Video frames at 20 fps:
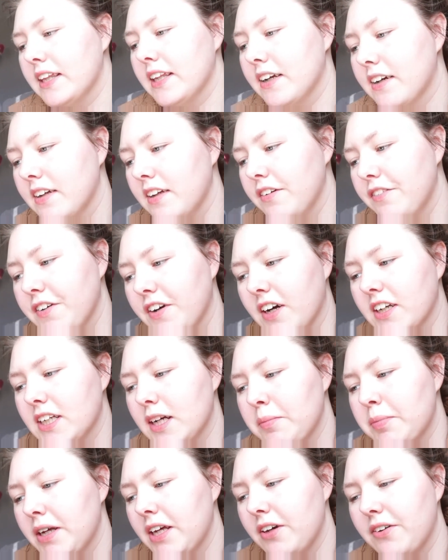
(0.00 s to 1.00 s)
literally forgot to
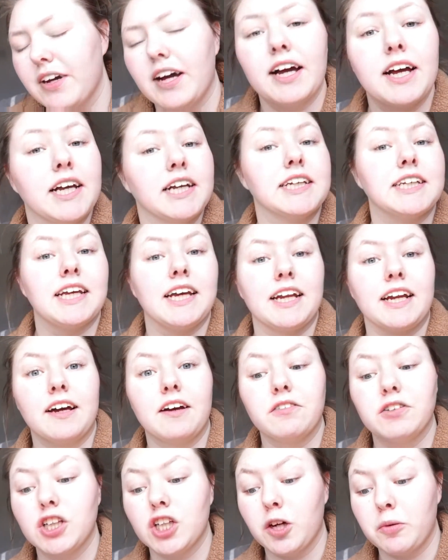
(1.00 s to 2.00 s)
update you guys, and I
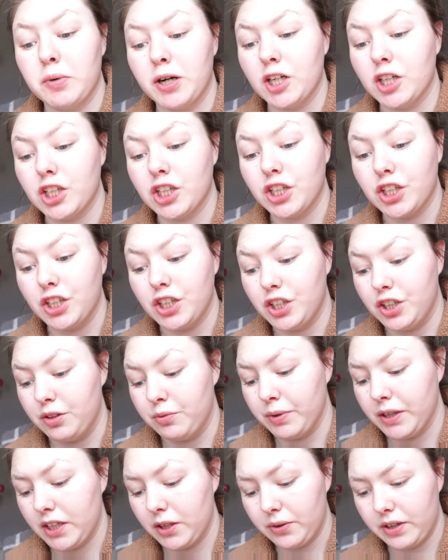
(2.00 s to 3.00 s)
have so much to do
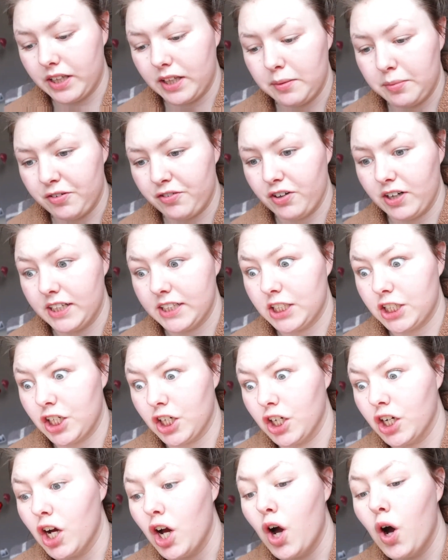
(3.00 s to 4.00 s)
really quickly before I
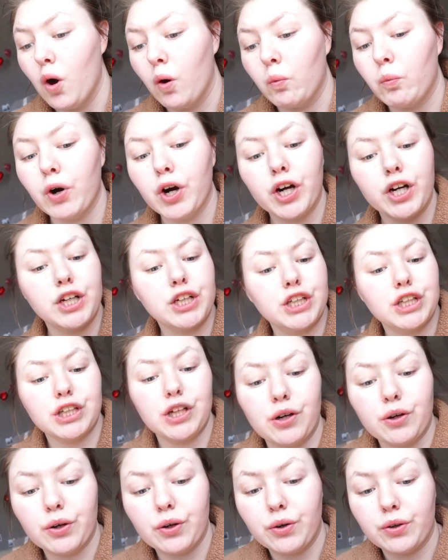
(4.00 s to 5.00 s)
start work.
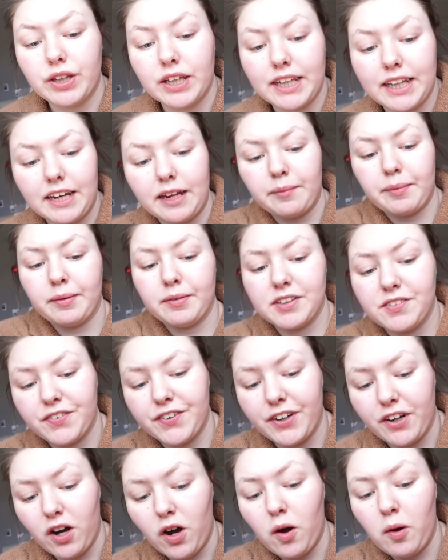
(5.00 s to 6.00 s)
So the lady I
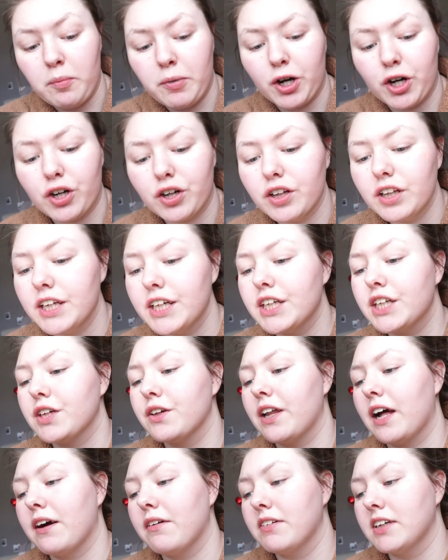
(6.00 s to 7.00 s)
babysit got home early,
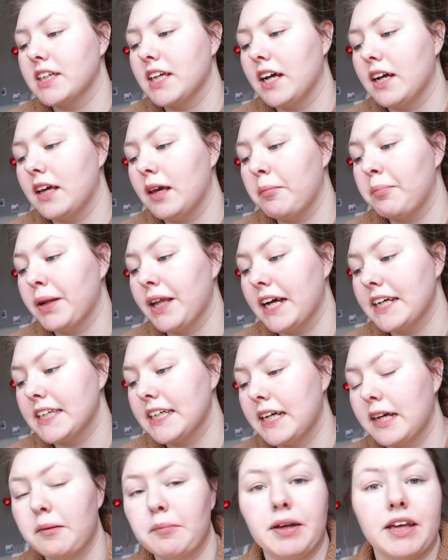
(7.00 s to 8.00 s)
so that was a
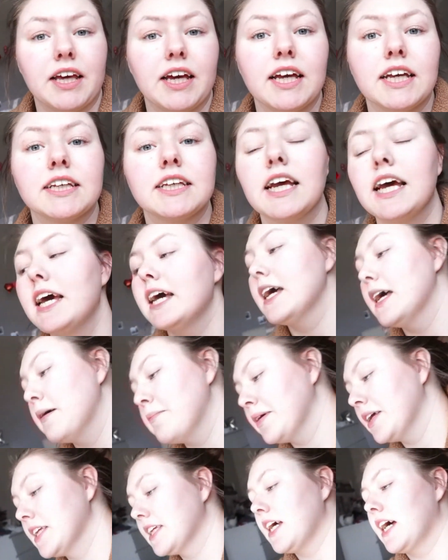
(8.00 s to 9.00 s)
blessing because
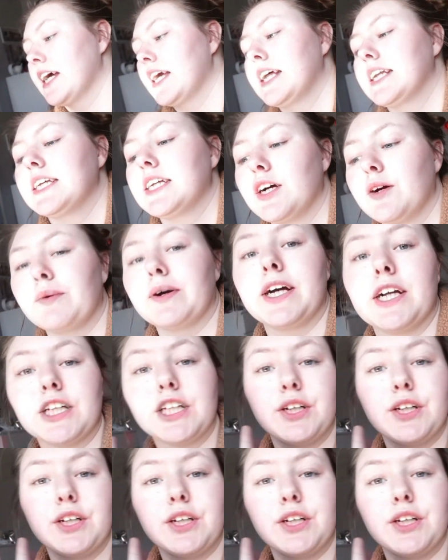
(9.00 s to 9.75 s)
it means I can start work at